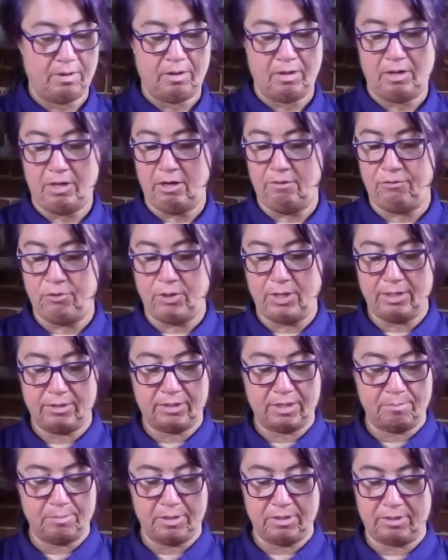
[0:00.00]
And if you get
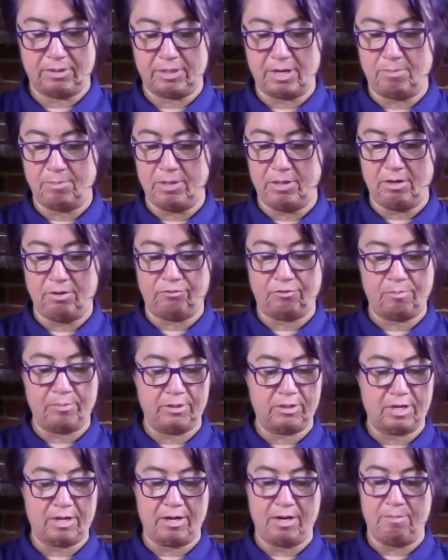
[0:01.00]
some of the stem in there from the
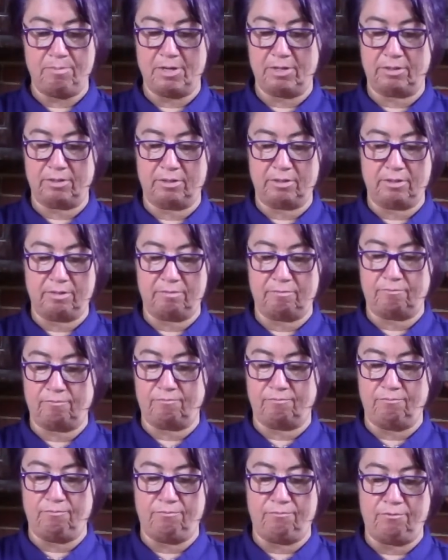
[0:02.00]
thyme, that's
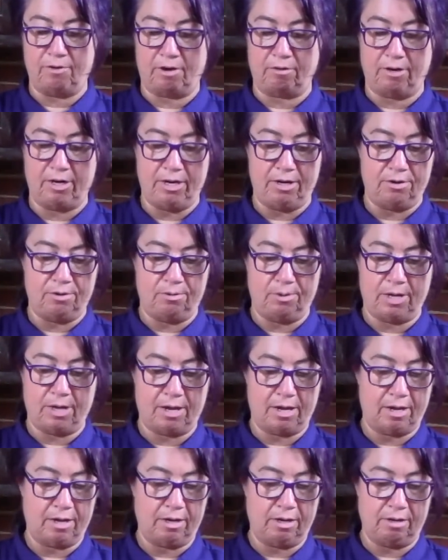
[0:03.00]
very
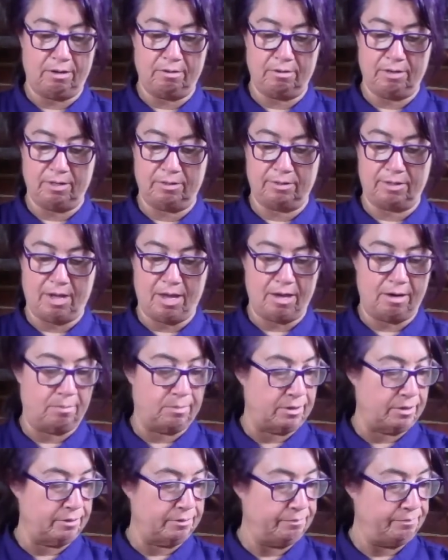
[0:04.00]
okay. It's
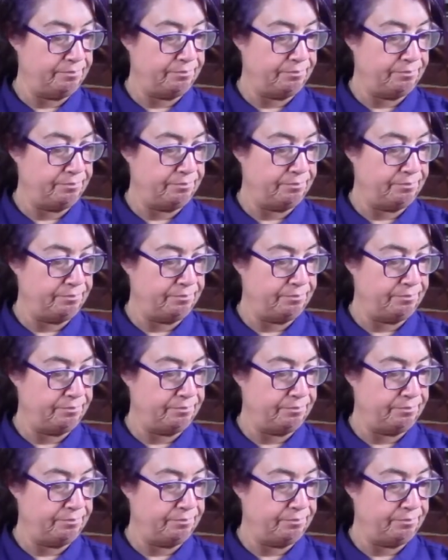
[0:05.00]
edible.